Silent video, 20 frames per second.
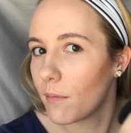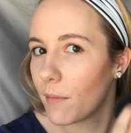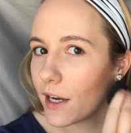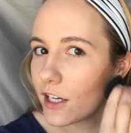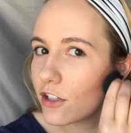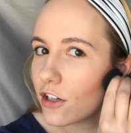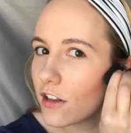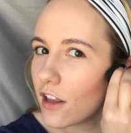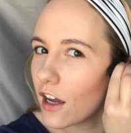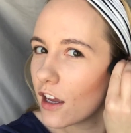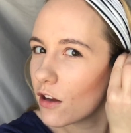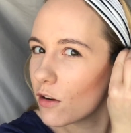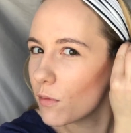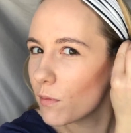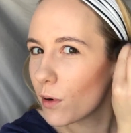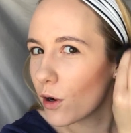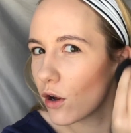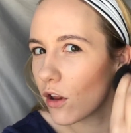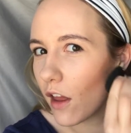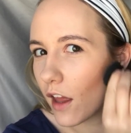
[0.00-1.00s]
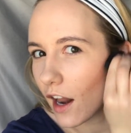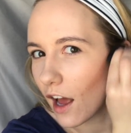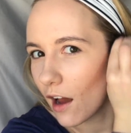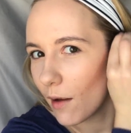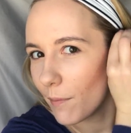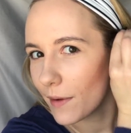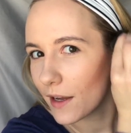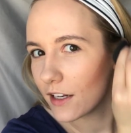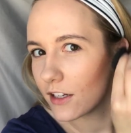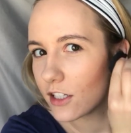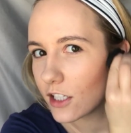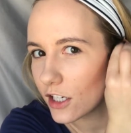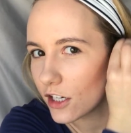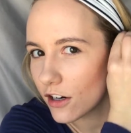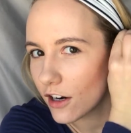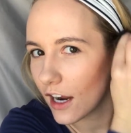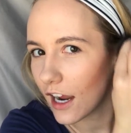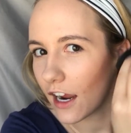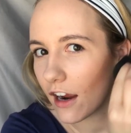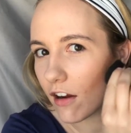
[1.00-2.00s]
Make sure that you pull it up into
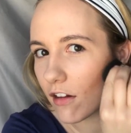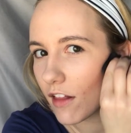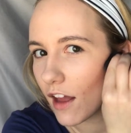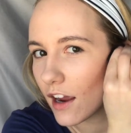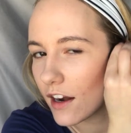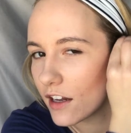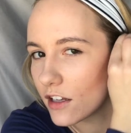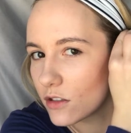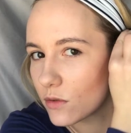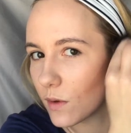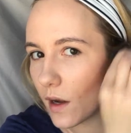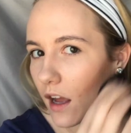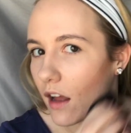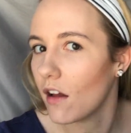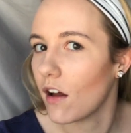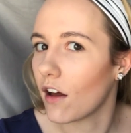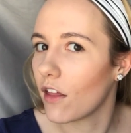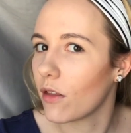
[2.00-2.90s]
your hairline as well.